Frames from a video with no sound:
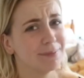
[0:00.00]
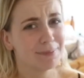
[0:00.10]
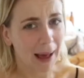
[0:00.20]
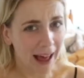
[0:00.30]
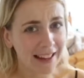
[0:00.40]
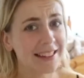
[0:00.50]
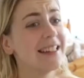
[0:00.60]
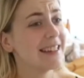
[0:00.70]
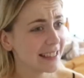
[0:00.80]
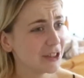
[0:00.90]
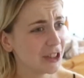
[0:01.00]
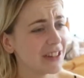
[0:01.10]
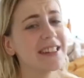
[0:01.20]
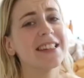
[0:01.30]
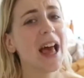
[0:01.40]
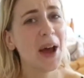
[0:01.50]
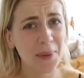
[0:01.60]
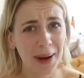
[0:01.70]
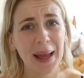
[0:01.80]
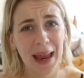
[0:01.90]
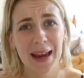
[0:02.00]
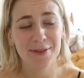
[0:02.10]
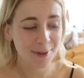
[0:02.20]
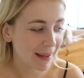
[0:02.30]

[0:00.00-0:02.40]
bad decisions when it came to